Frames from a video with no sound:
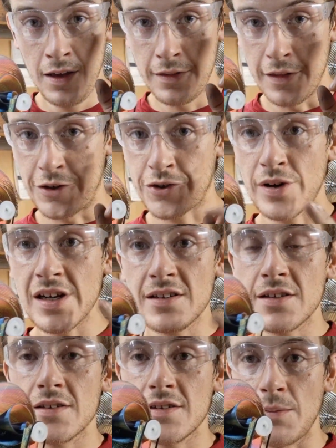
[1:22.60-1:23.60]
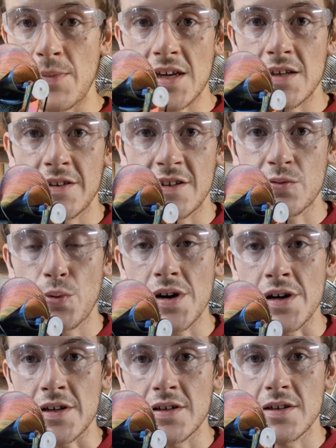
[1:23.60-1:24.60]
The trick to making this
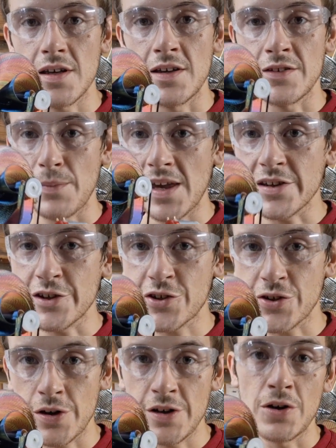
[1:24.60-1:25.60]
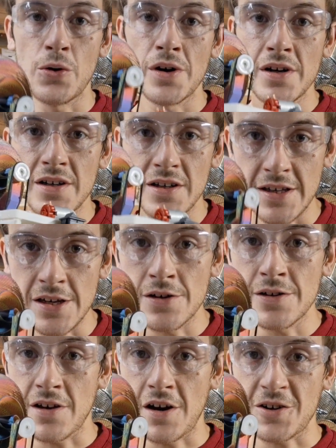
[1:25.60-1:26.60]
work is making sure your
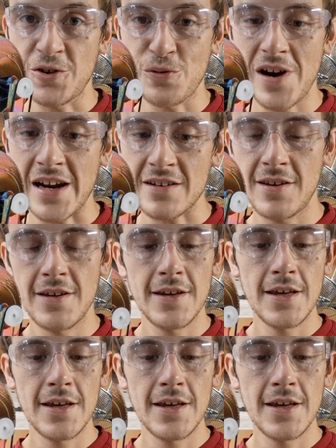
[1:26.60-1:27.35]
gears are correct